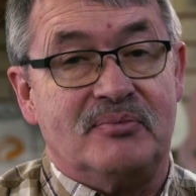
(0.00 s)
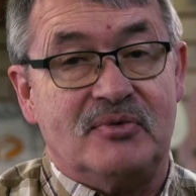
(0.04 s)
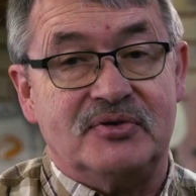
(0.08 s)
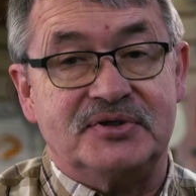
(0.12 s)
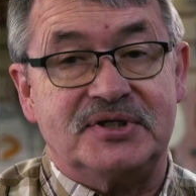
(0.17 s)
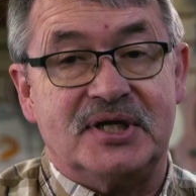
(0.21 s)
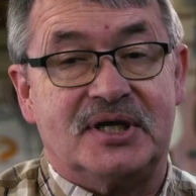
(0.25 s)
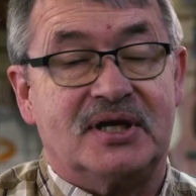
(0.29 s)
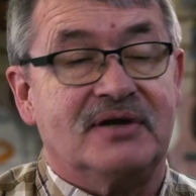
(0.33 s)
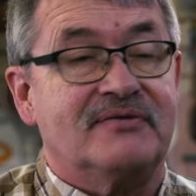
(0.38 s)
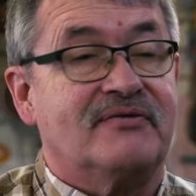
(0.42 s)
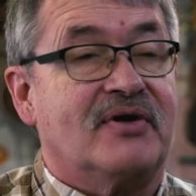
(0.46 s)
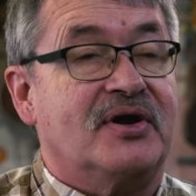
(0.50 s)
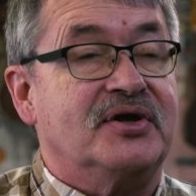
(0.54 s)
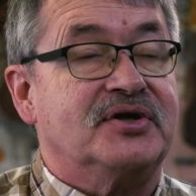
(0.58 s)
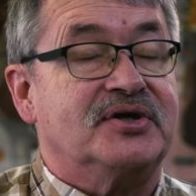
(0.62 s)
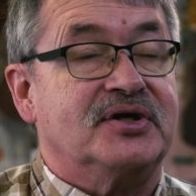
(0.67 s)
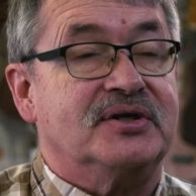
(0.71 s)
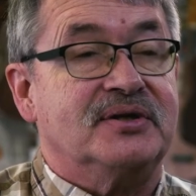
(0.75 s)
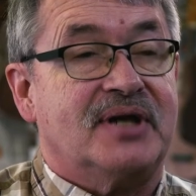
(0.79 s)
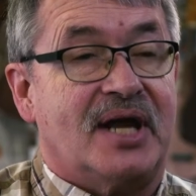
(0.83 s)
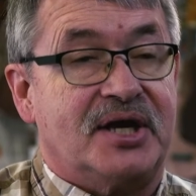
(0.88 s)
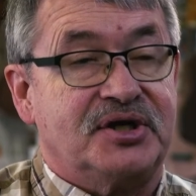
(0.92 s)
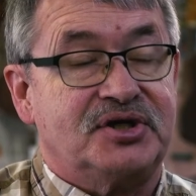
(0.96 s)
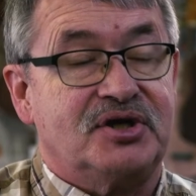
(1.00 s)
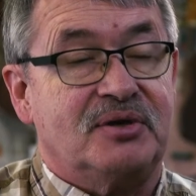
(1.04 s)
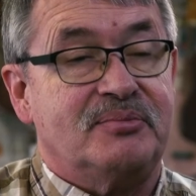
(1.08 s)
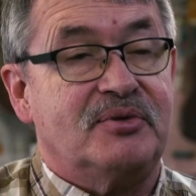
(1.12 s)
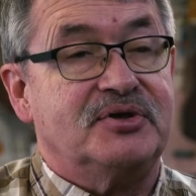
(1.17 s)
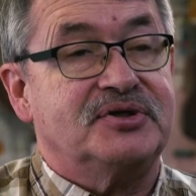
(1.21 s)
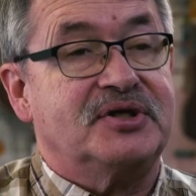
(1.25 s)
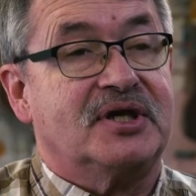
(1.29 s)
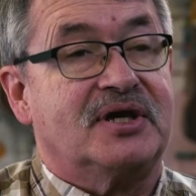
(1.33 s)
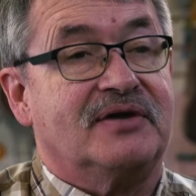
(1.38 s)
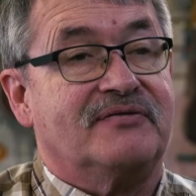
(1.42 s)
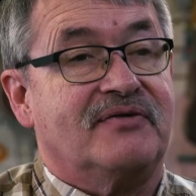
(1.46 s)
music convention, National
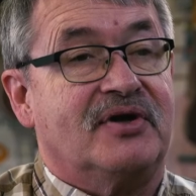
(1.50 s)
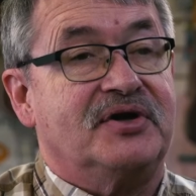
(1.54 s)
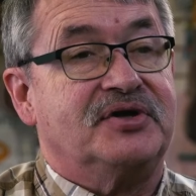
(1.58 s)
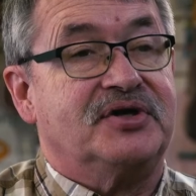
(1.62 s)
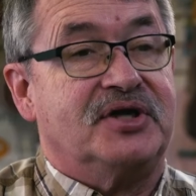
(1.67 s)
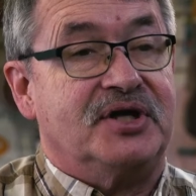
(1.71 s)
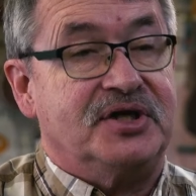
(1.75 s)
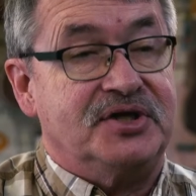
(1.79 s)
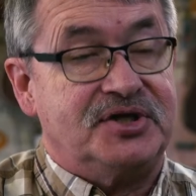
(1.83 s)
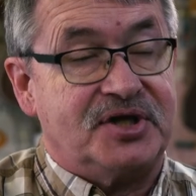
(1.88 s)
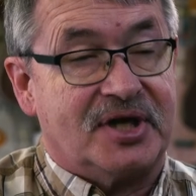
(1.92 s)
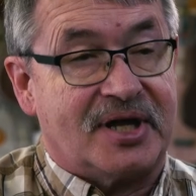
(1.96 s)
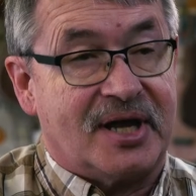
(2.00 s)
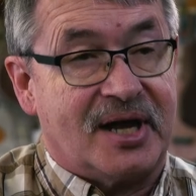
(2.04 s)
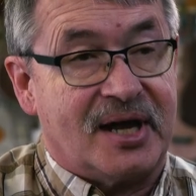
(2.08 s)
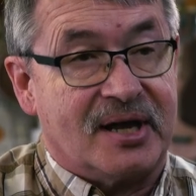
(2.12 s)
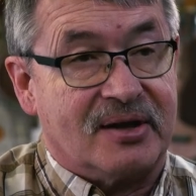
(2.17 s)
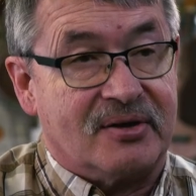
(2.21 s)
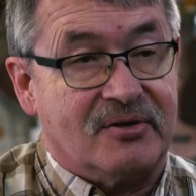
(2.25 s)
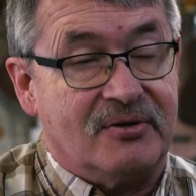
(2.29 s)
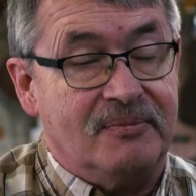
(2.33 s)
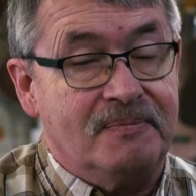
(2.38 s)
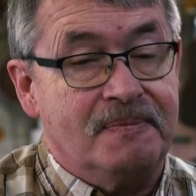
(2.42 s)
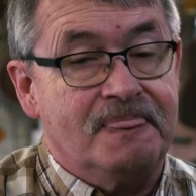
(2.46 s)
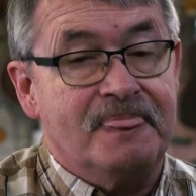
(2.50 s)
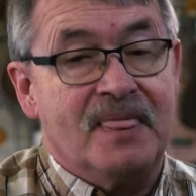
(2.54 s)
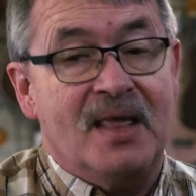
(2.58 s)
Music Convention in Chicago.